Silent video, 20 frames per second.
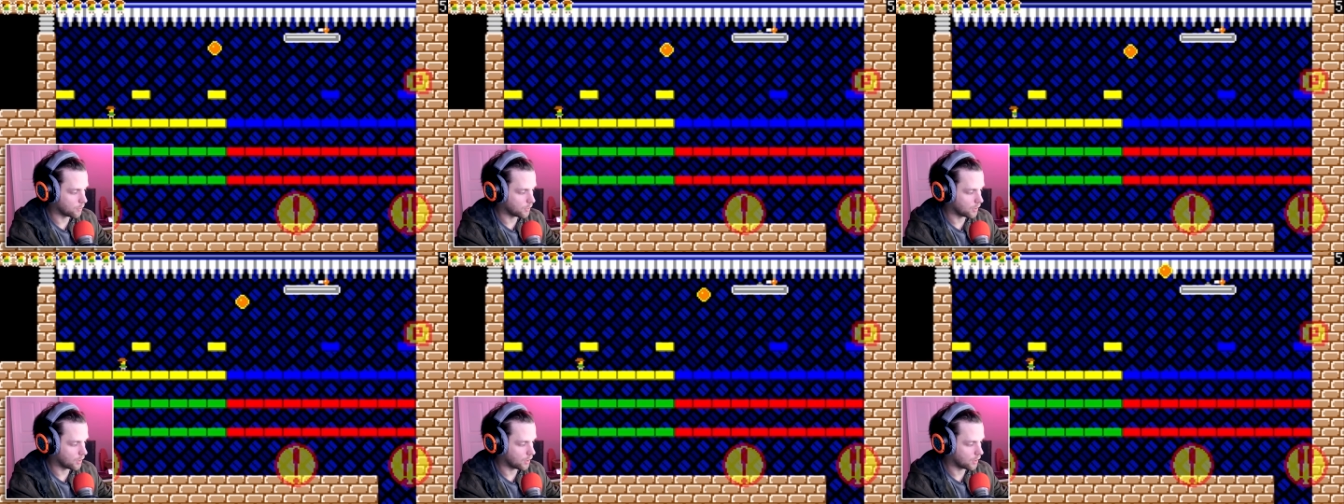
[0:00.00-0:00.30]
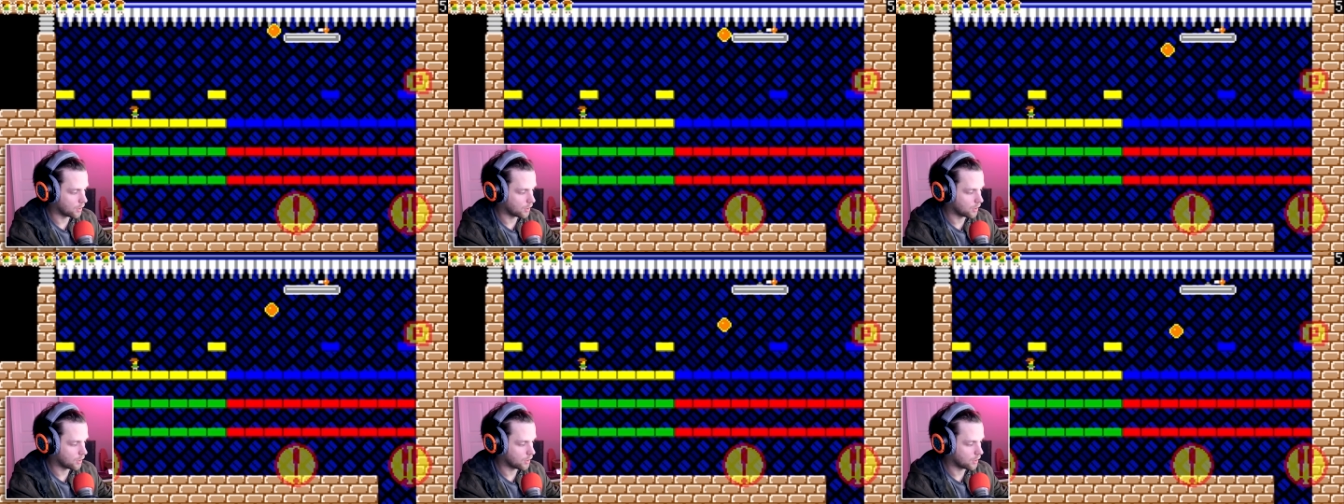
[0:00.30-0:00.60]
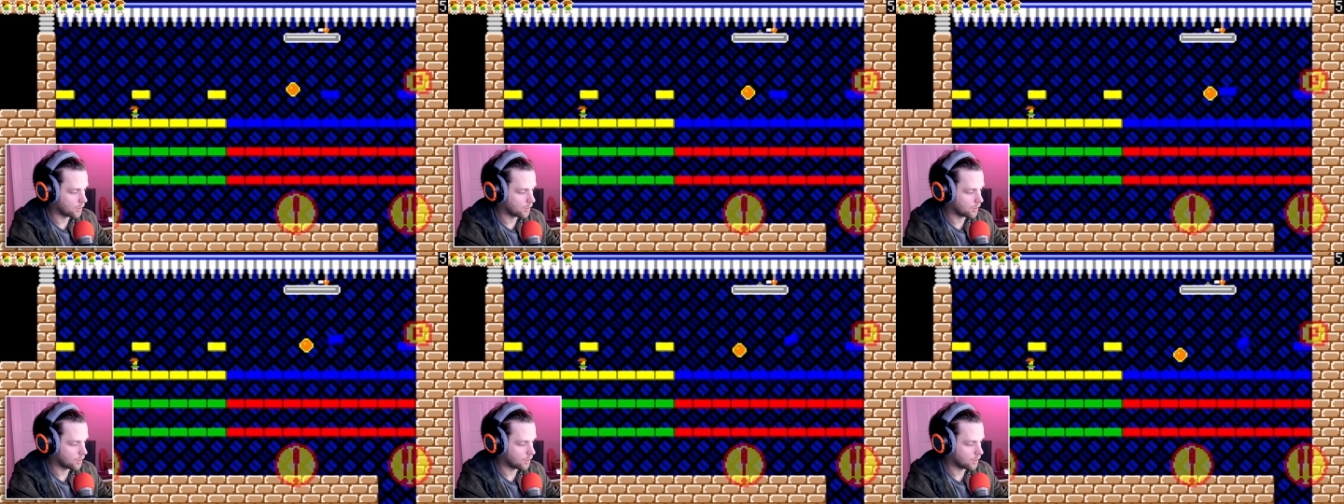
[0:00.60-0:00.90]
will I?
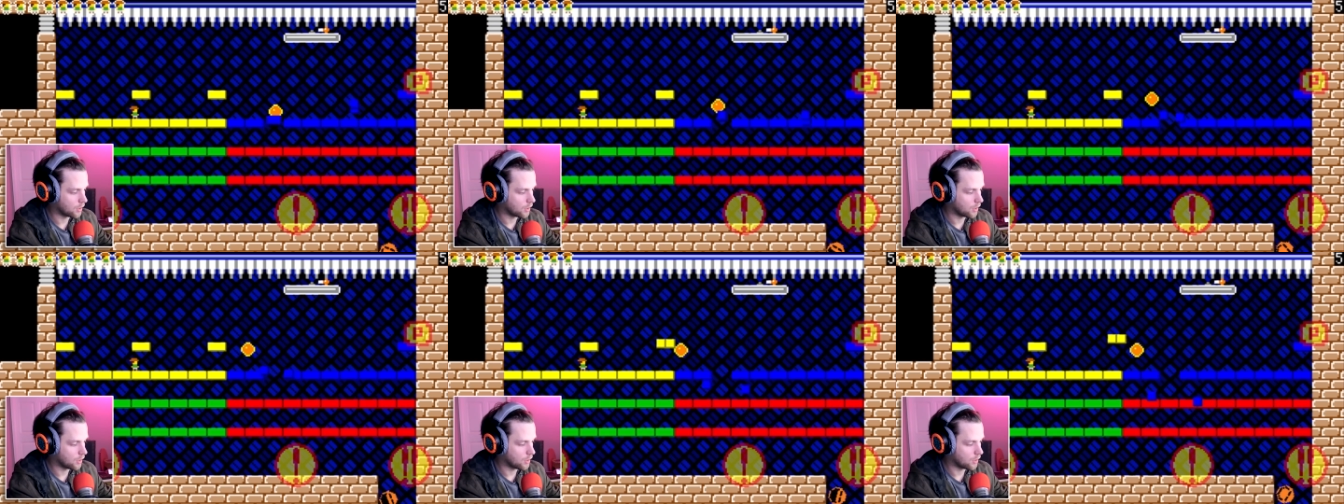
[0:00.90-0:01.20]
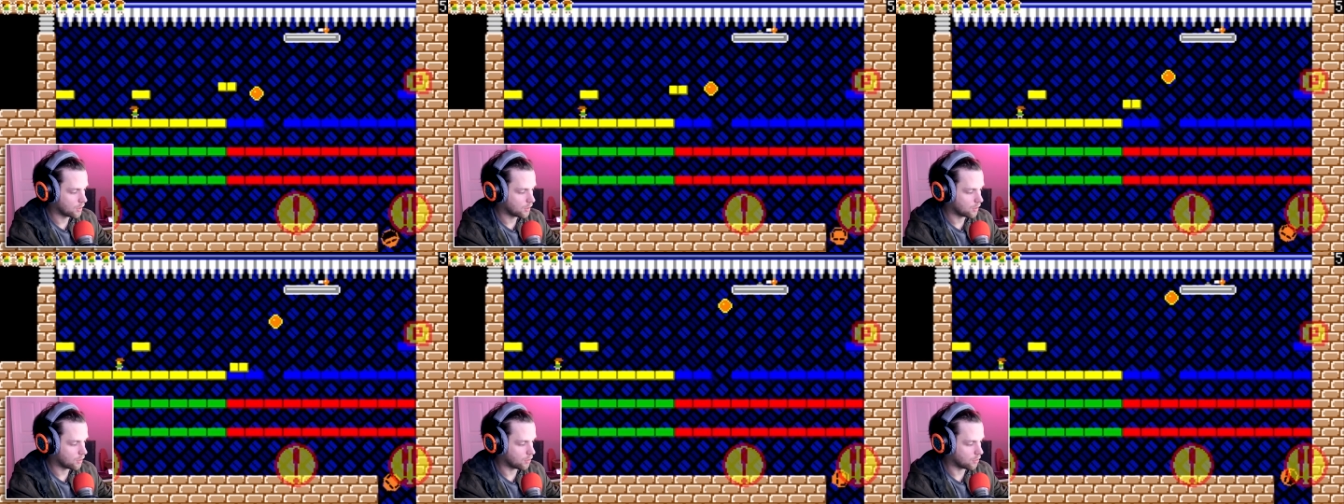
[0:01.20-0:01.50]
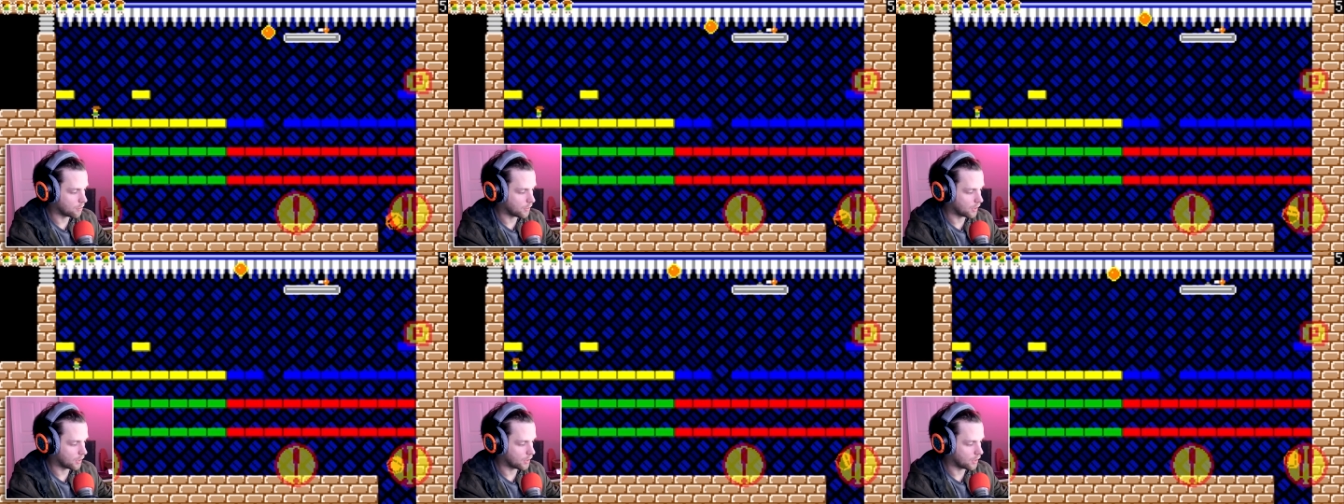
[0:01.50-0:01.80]

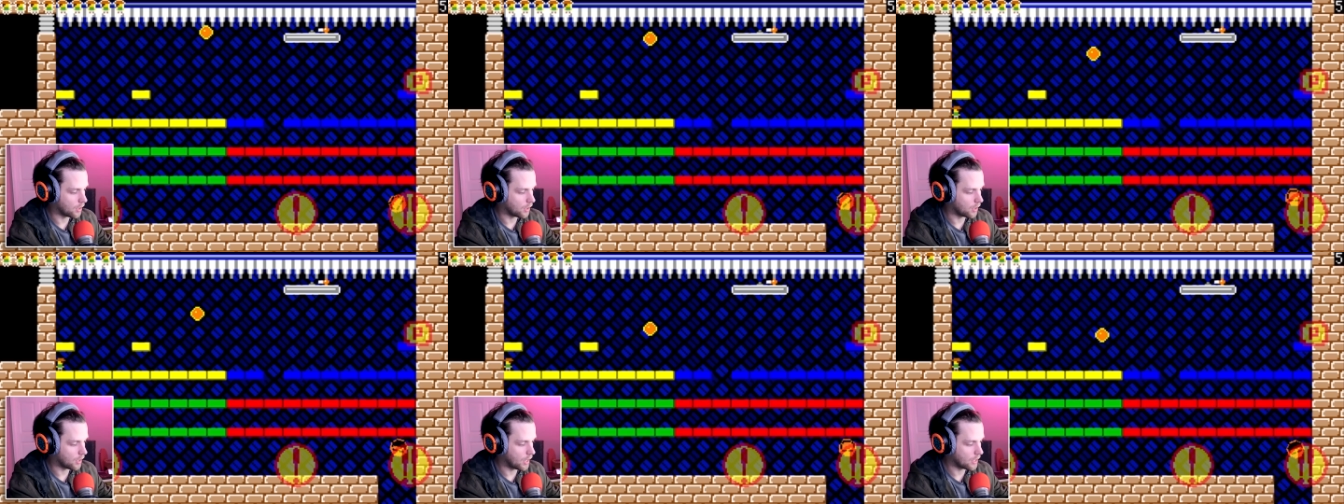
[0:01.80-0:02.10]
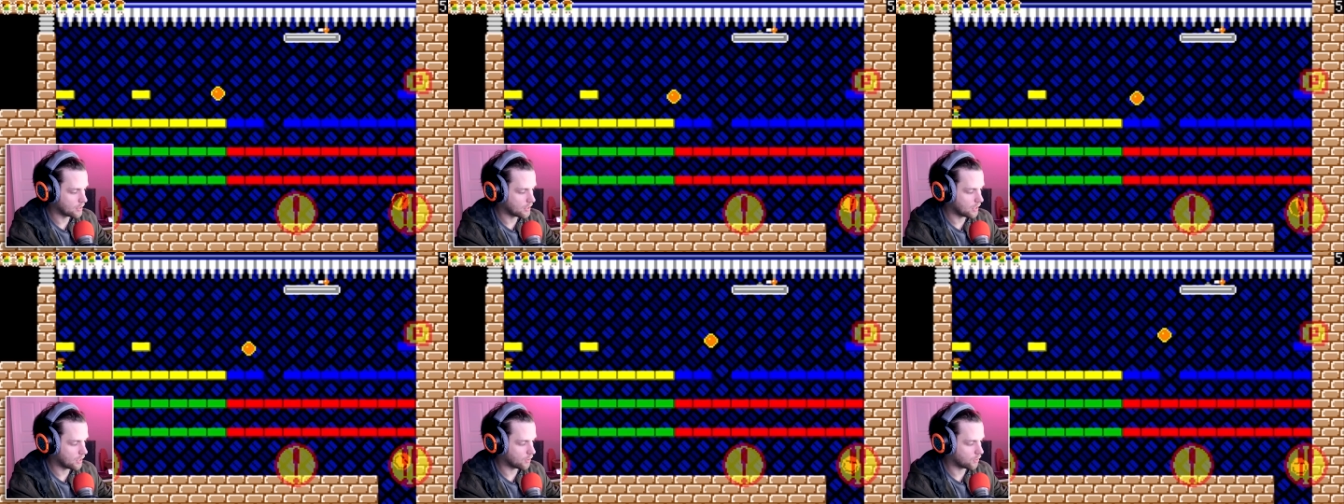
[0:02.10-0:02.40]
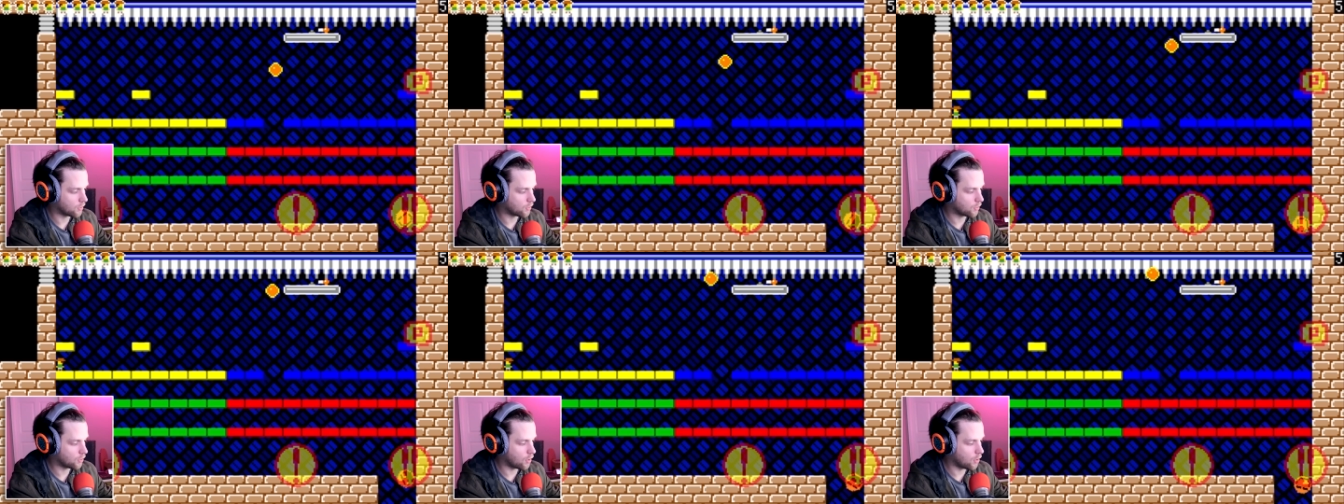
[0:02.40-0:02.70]
Oh my god, I did it
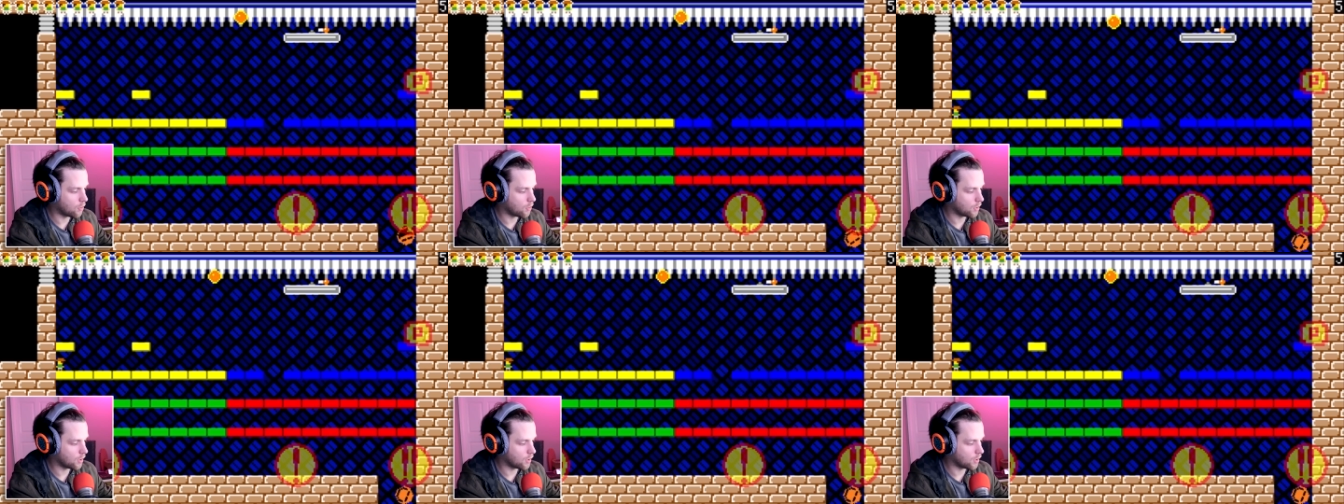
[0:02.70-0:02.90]
so